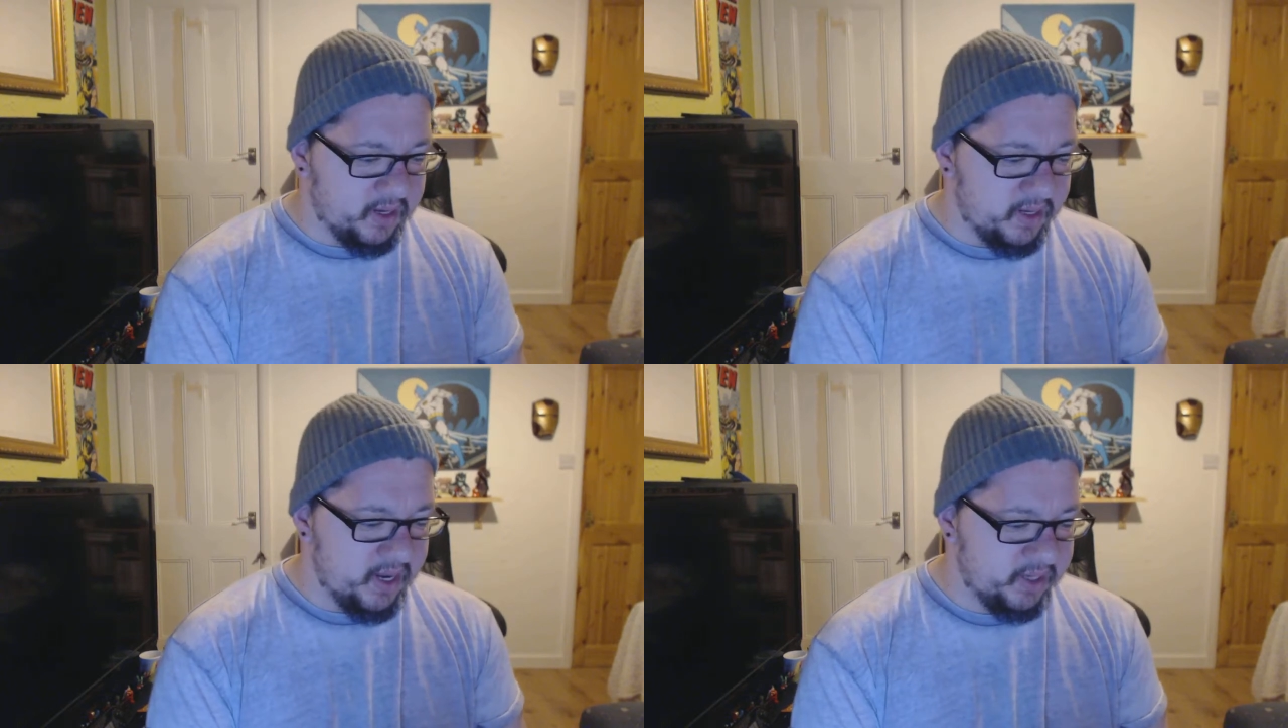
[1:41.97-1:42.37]

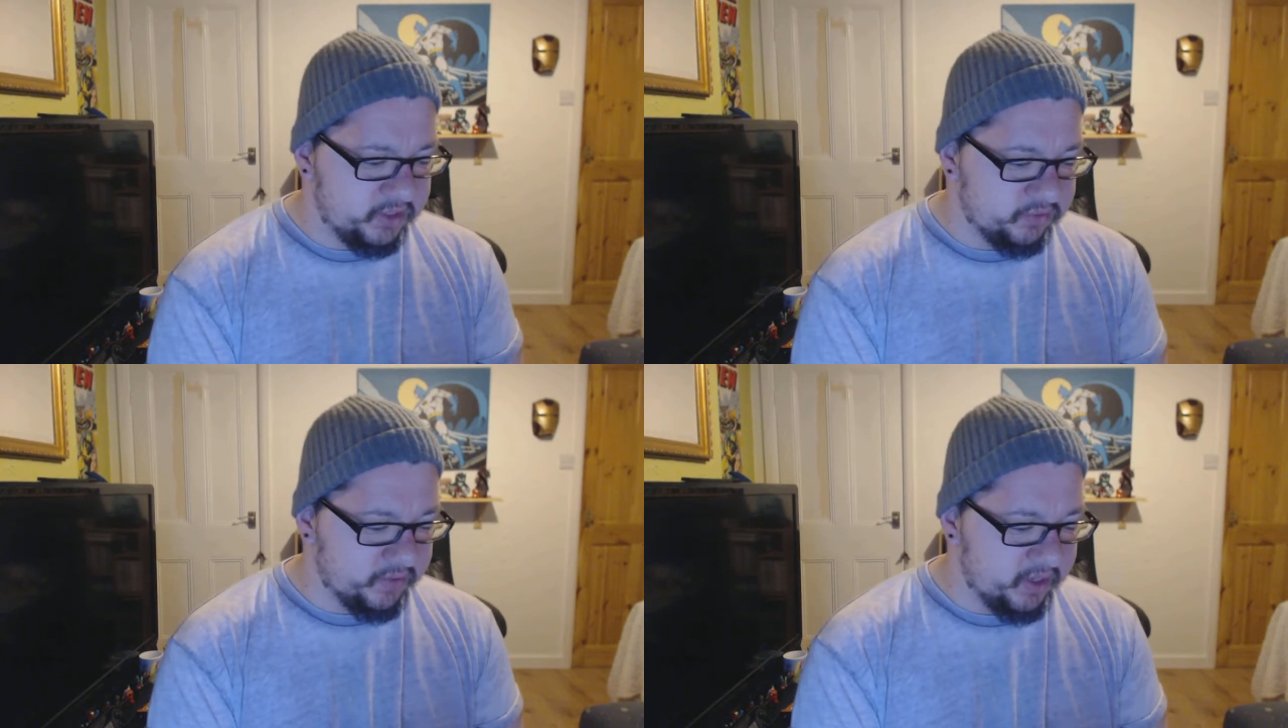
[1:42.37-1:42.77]
in
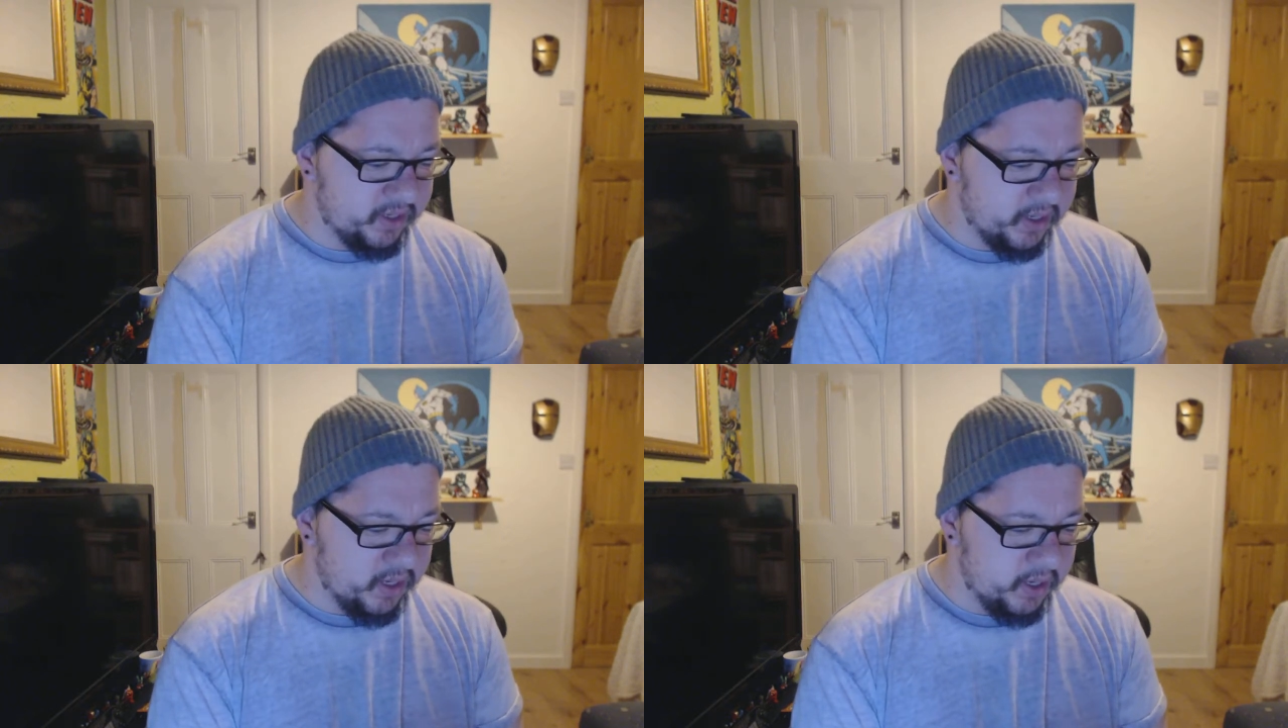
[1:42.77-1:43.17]

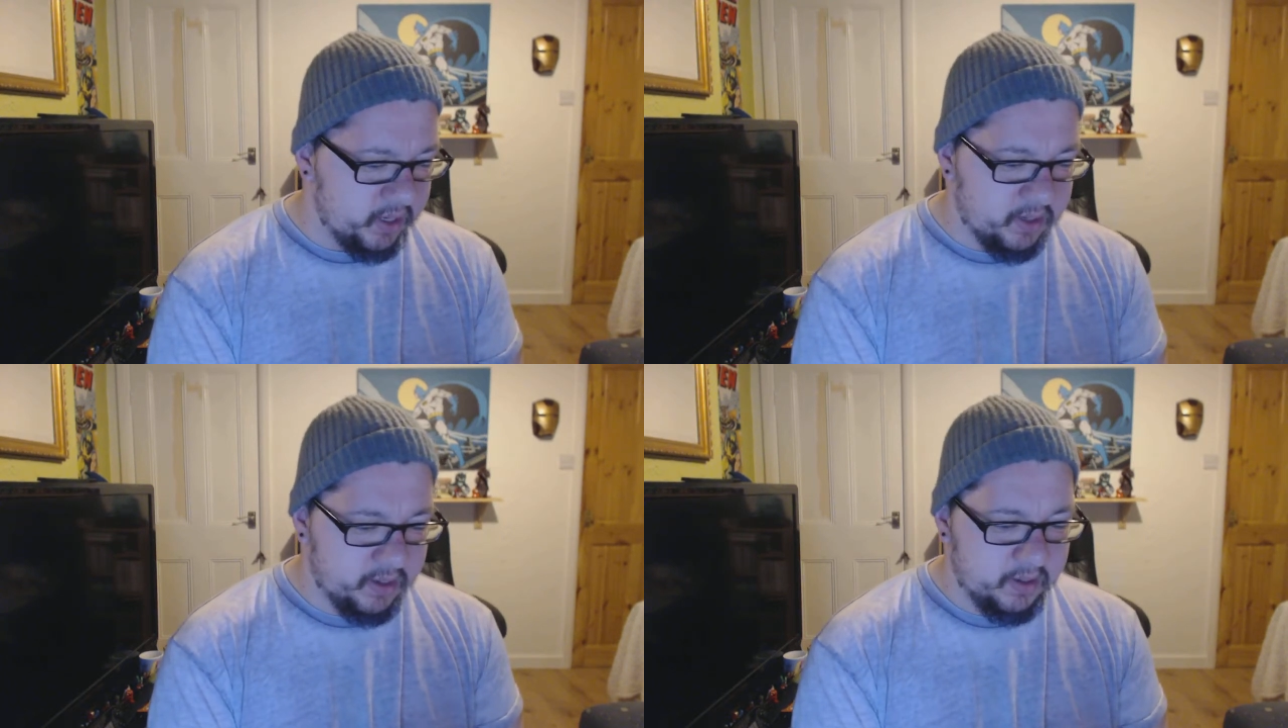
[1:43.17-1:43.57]
history.
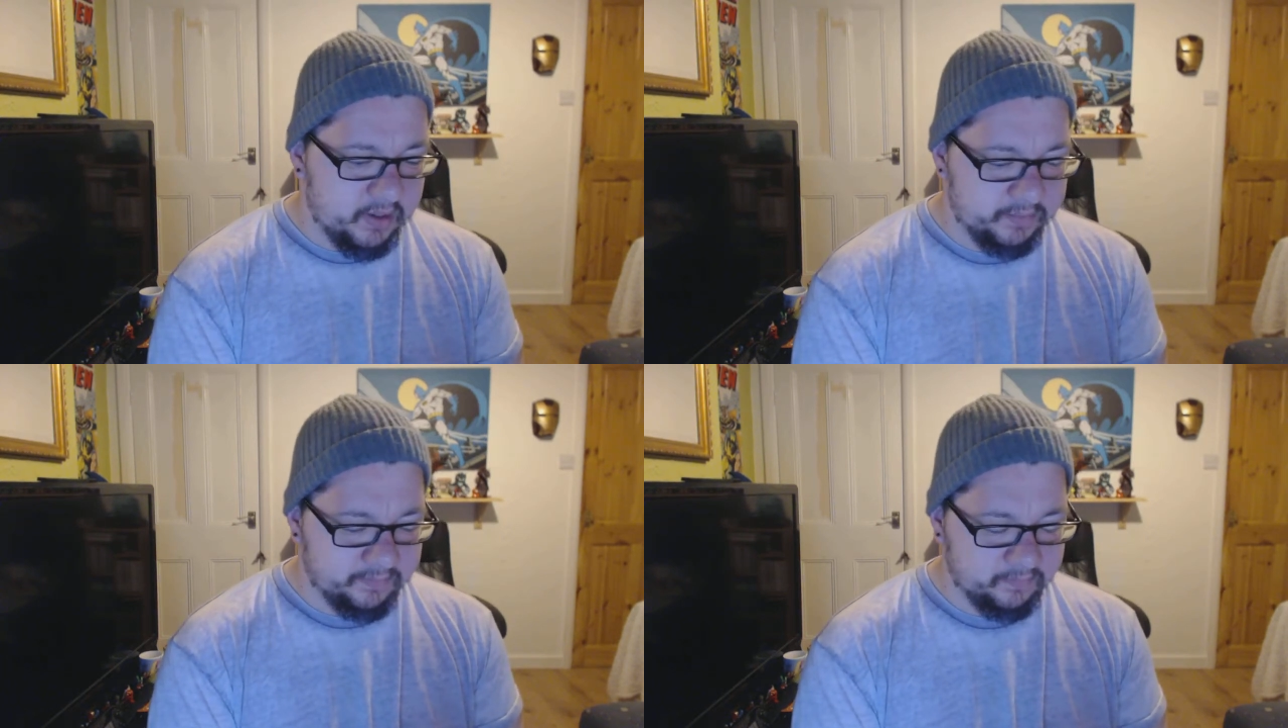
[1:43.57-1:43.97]

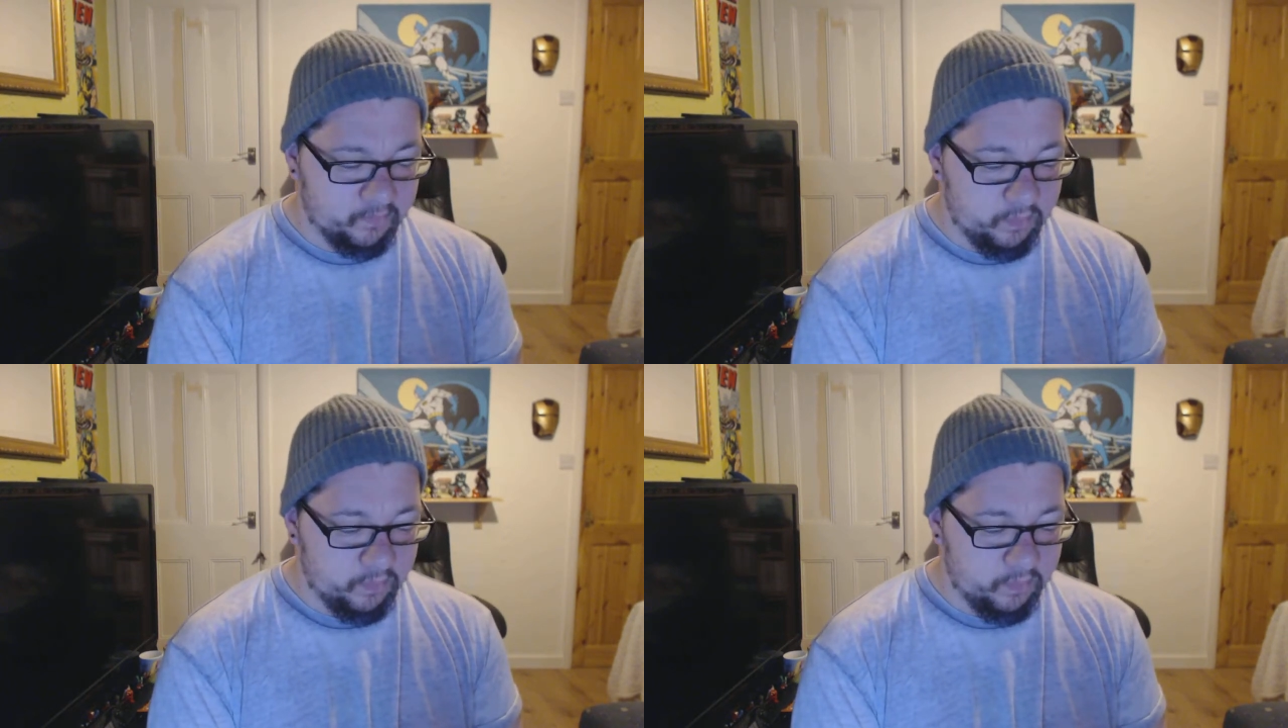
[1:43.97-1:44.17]
Yeah,